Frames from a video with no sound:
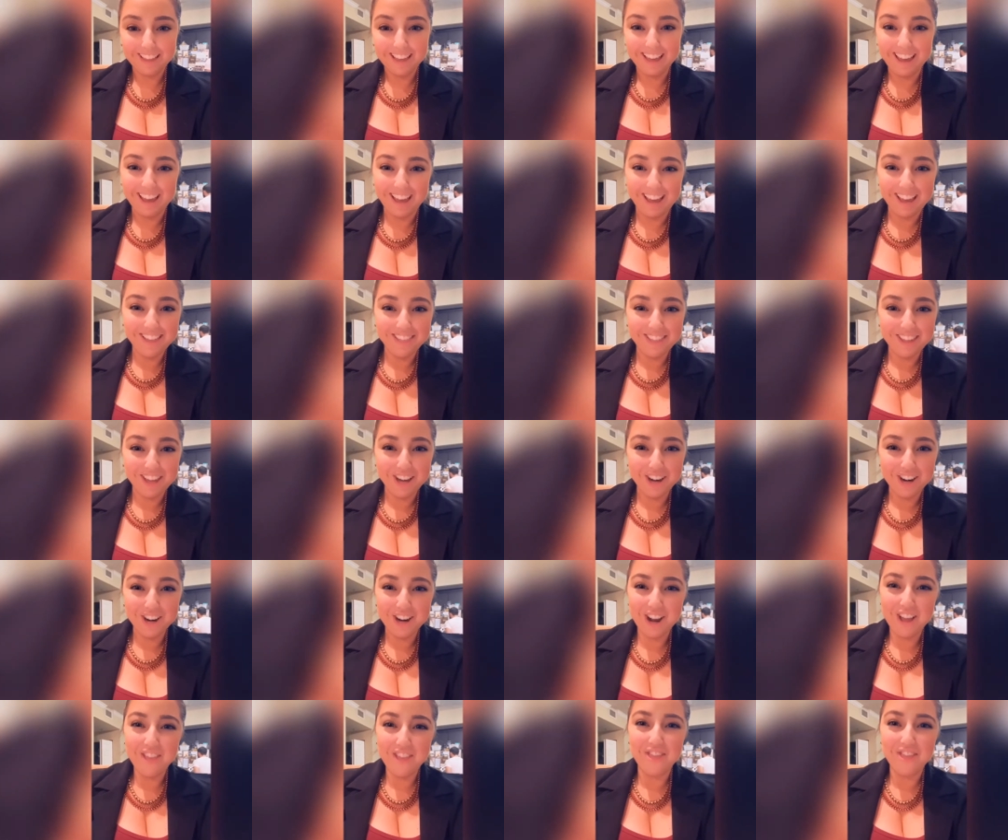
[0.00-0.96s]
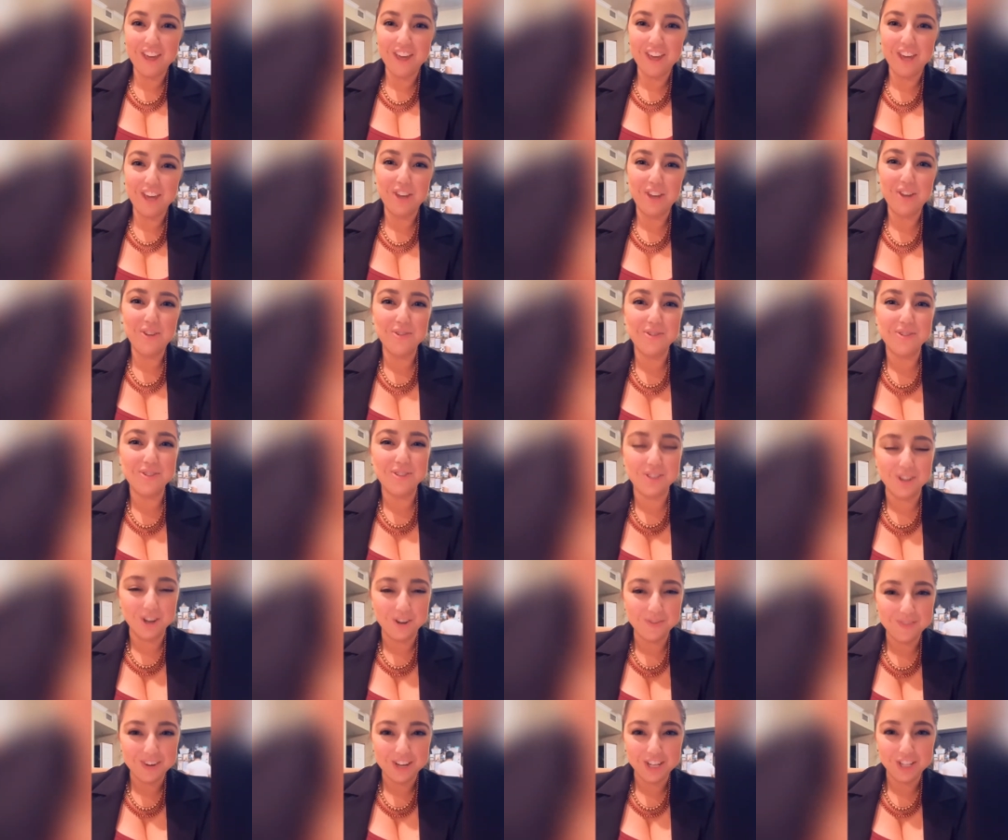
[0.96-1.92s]
Hey there, thank you
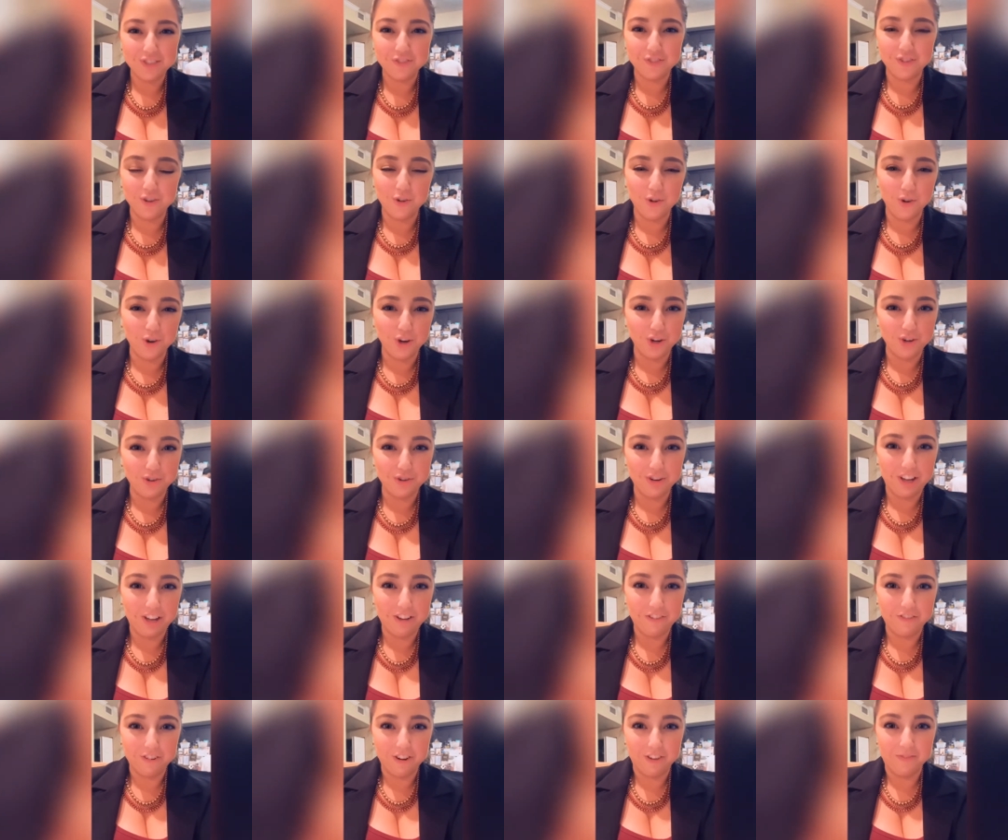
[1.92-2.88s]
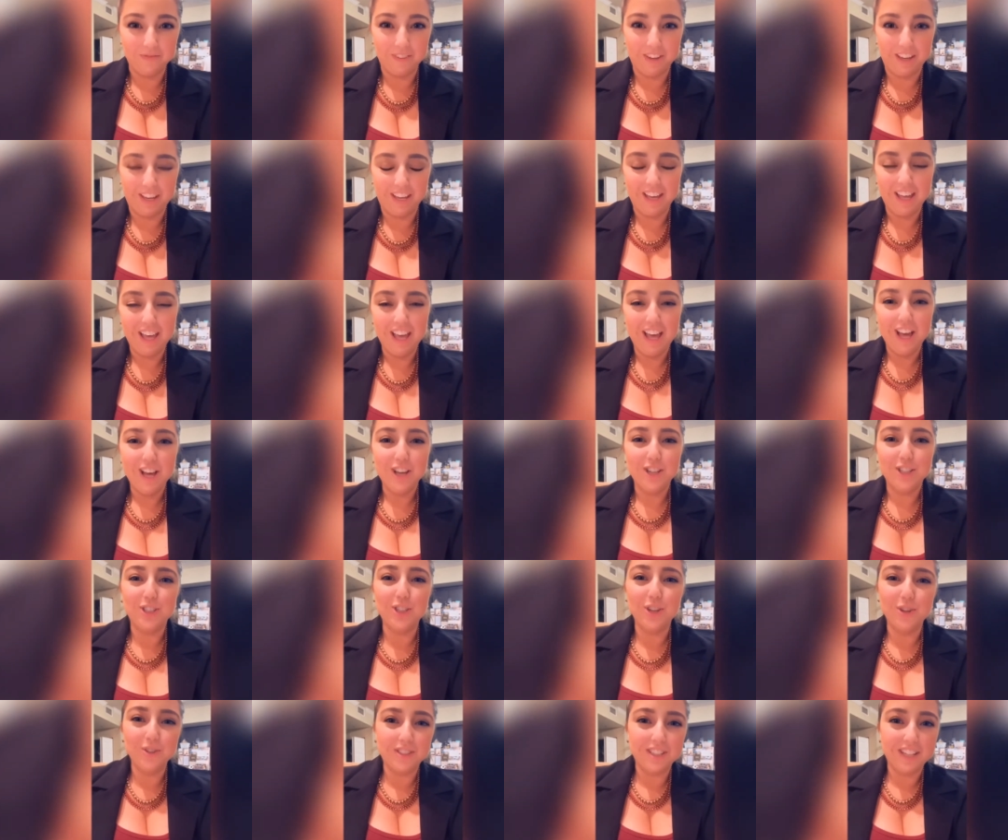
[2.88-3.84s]
so much for ordering from me.
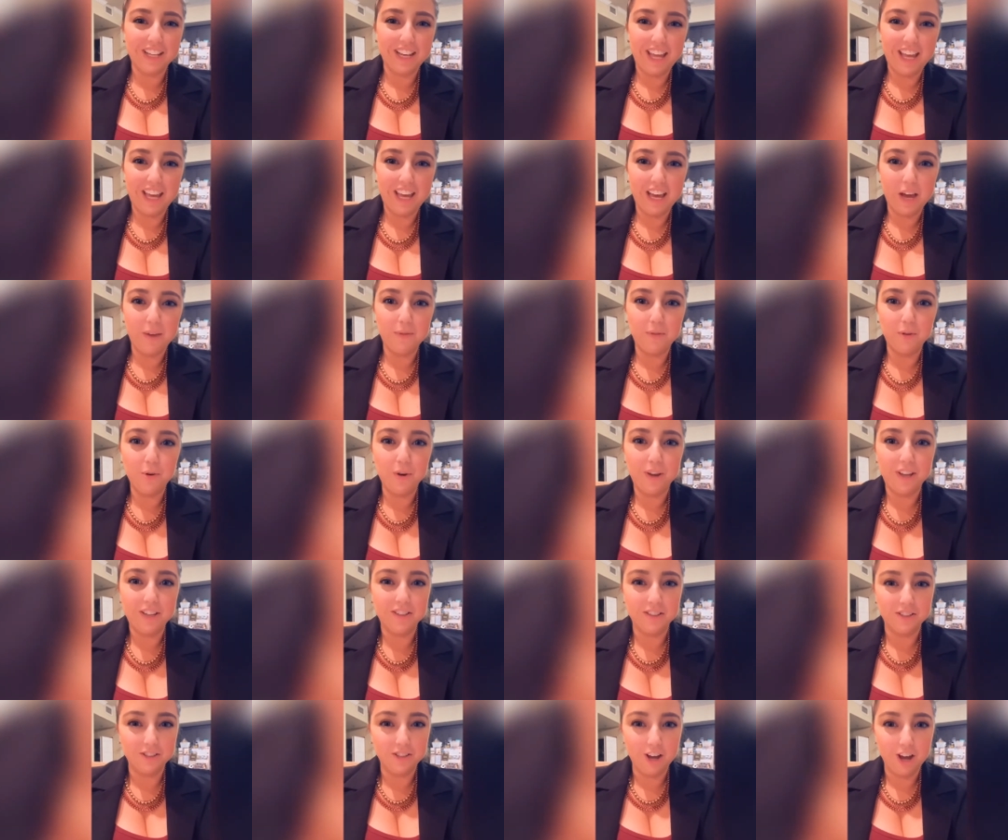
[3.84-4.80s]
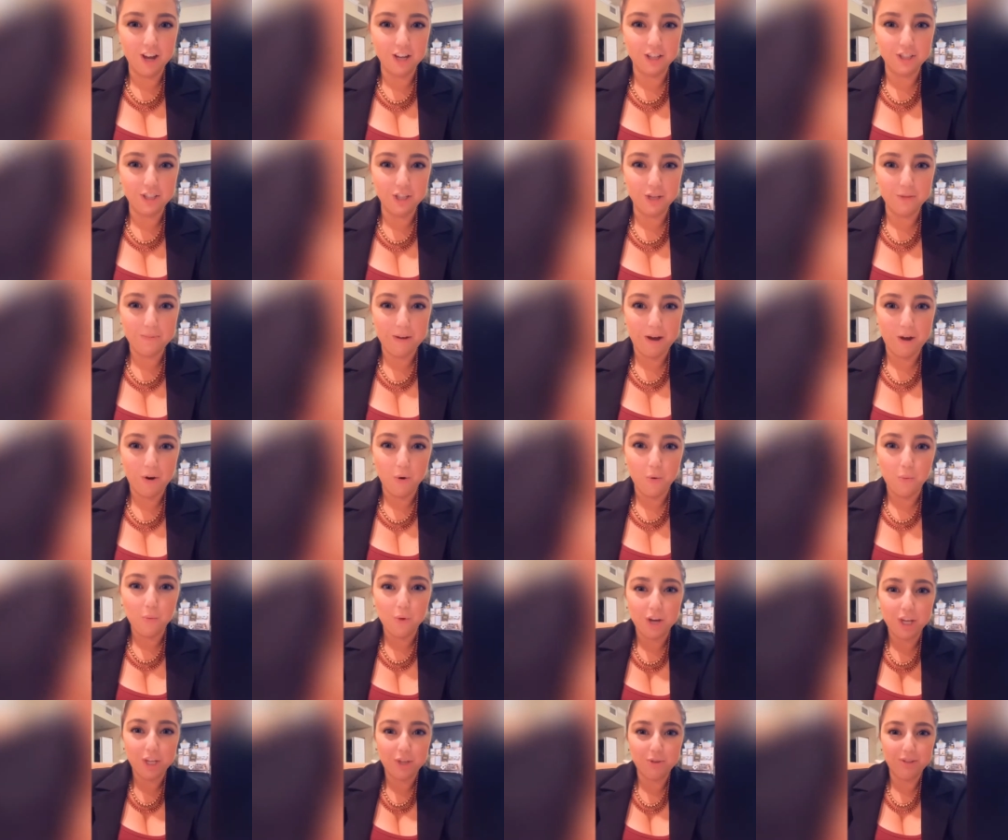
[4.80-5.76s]
So, today I'm going to talk to you about
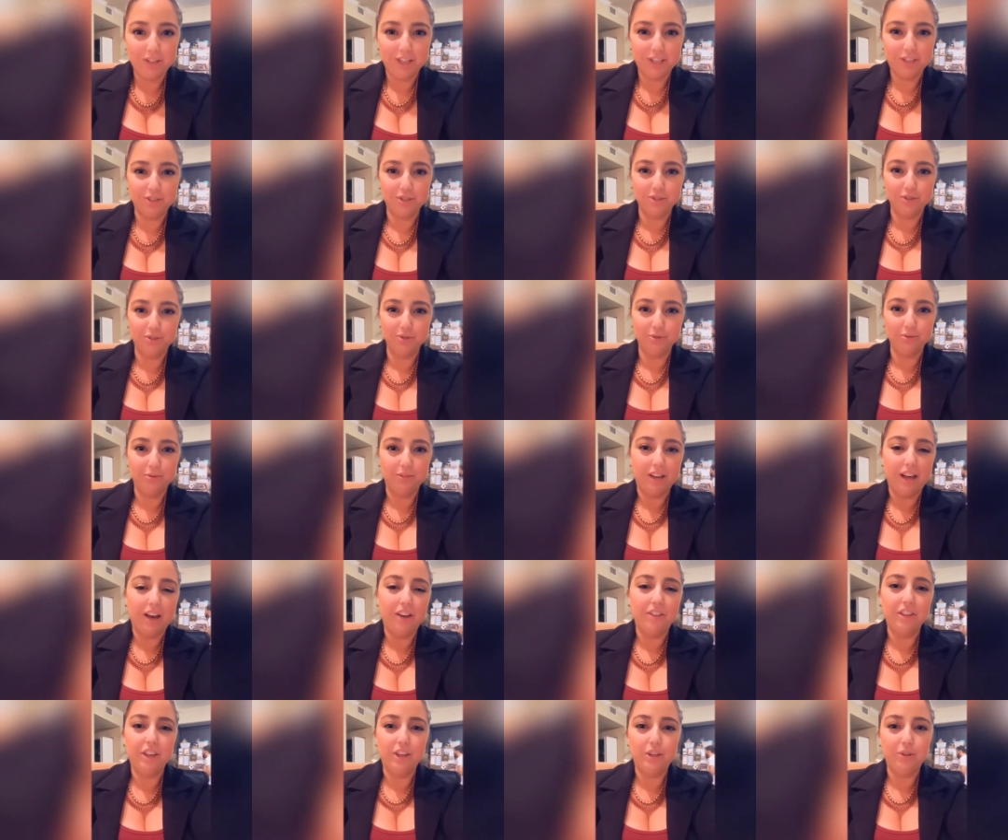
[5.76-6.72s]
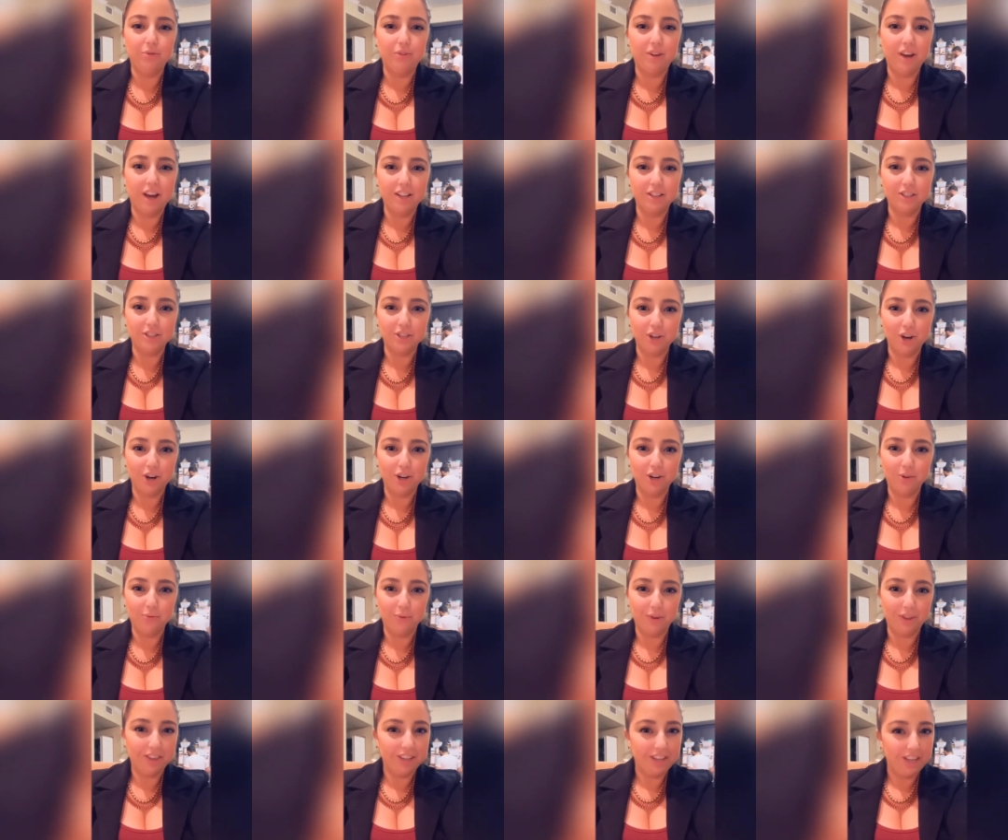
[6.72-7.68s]
what you need to do now that you got started
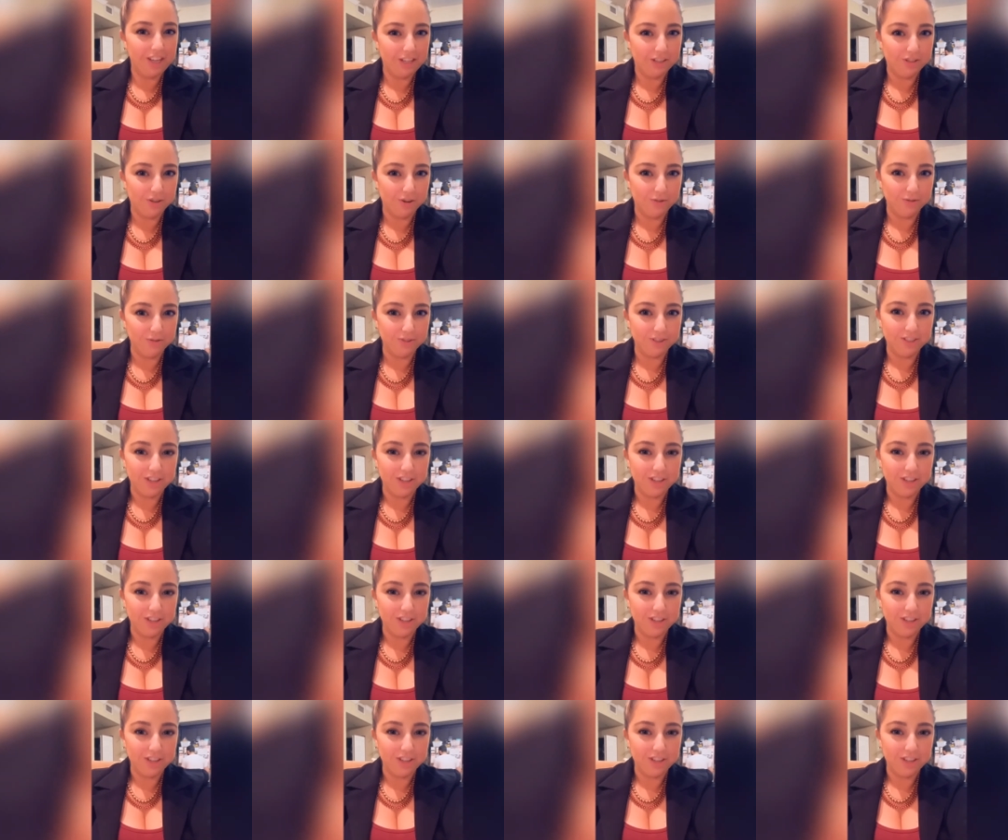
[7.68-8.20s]
with ketones.